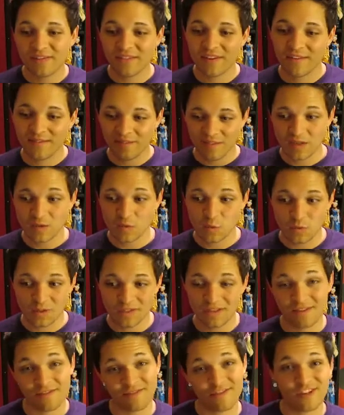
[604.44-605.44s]
even if things were
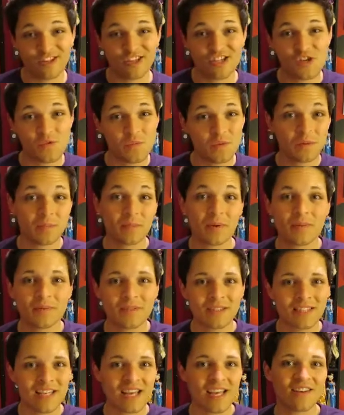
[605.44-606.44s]
different, she wouldn't be
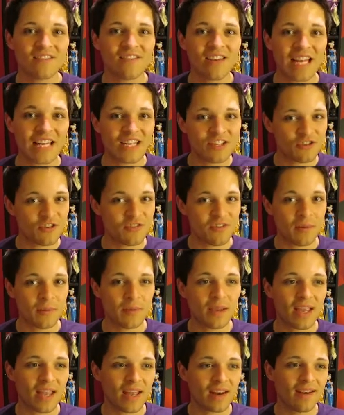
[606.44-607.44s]
able to take advantage of
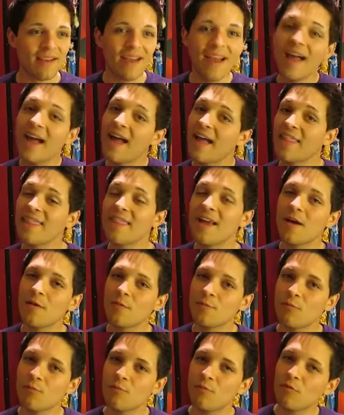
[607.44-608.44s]
him again. And
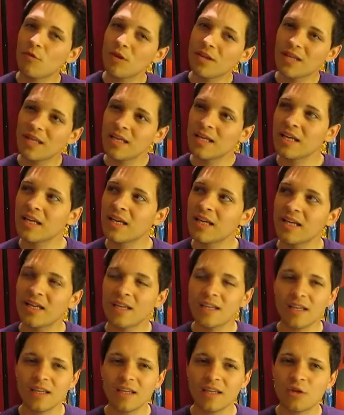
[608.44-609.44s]
that
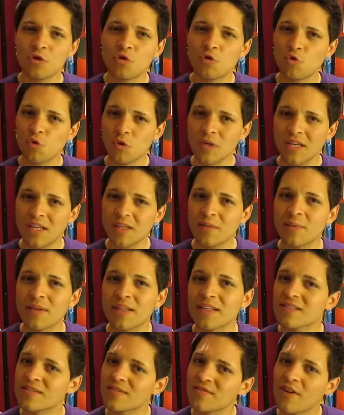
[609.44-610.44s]
really intrigued
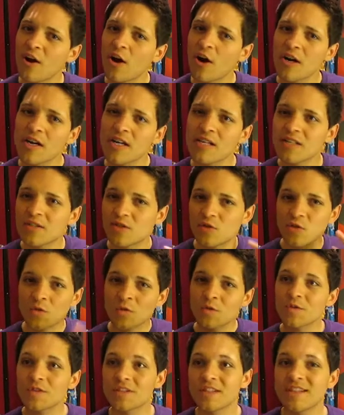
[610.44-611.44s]
me as far as
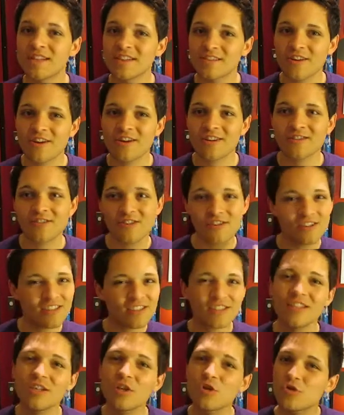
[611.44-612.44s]
Tsunku's lyrics are concerned,
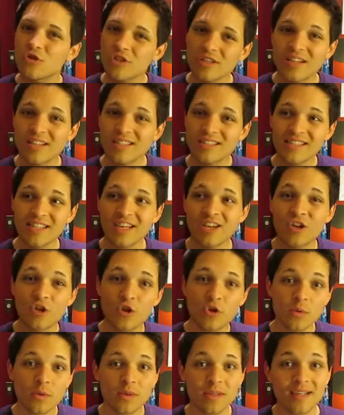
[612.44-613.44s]
because he usually doesn't
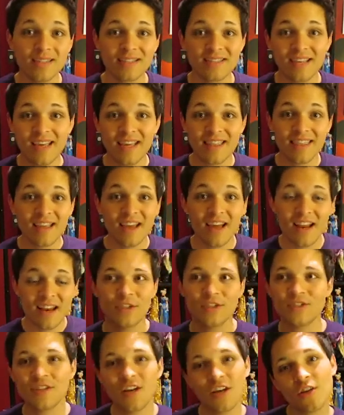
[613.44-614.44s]
include things like
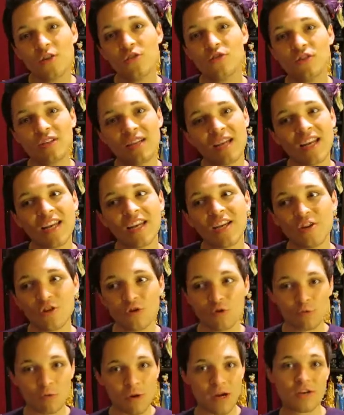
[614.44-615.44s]
that. There's not usually any
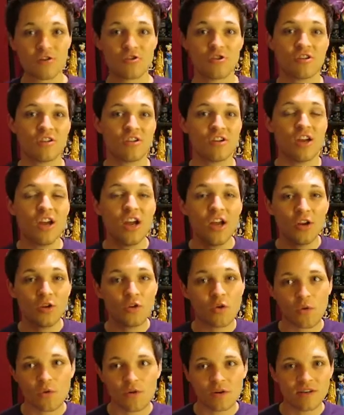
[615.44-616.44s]
aggression
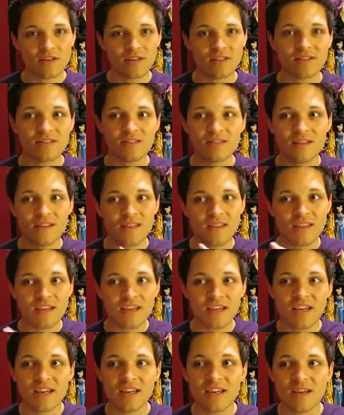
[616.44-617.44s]
towards
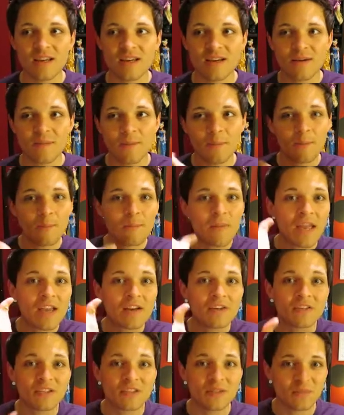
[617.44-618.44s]
the
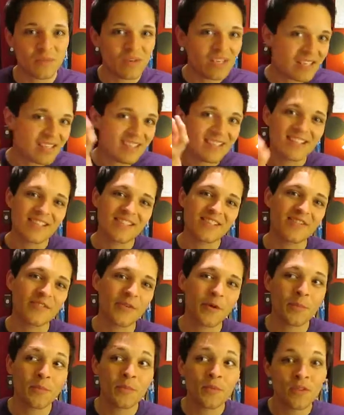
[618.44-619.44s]
male species
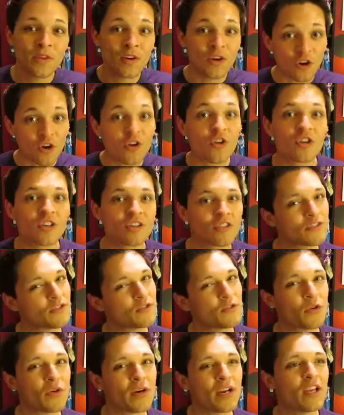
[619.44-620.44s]
from the girl in the
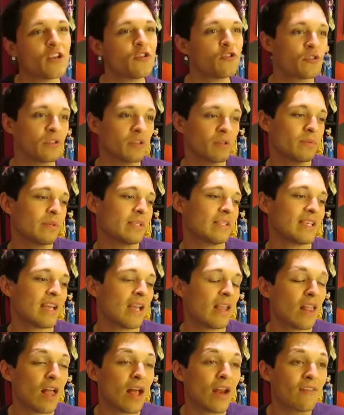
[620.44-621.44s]
story. Usually we see
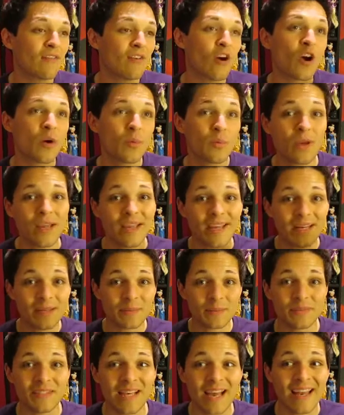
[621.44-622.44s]
a lot of heartbreak and
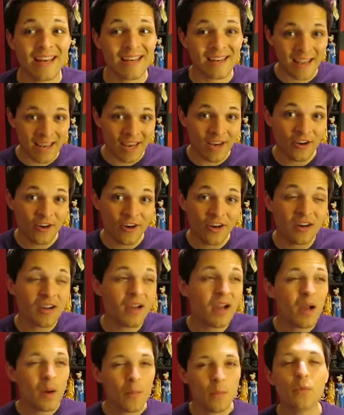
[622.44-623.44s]
upset and anger,
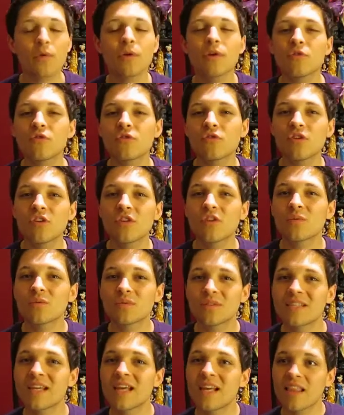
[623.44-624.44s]
but we usually
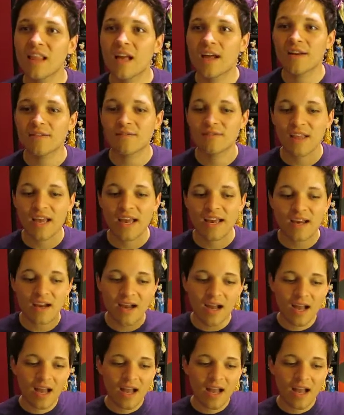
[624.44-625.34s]
don't see a lot of like